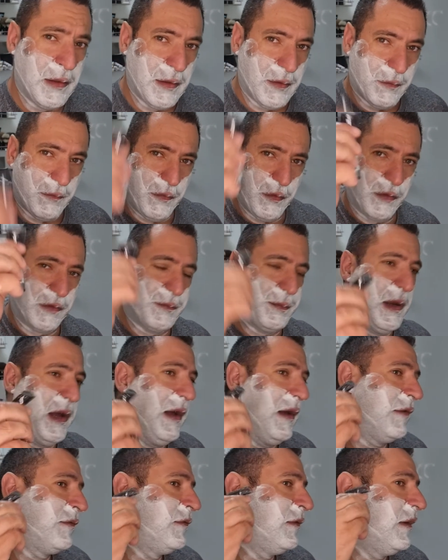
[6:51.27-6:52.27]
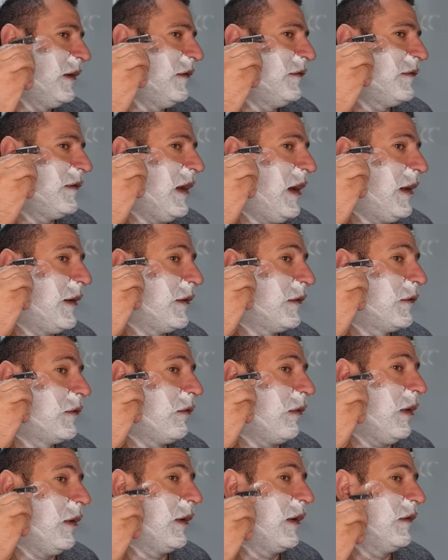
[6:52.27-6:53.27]
first pass, he started
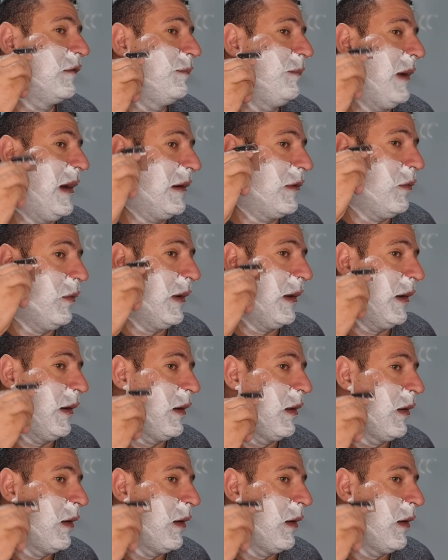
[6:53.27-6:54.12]
growing his buckwheat.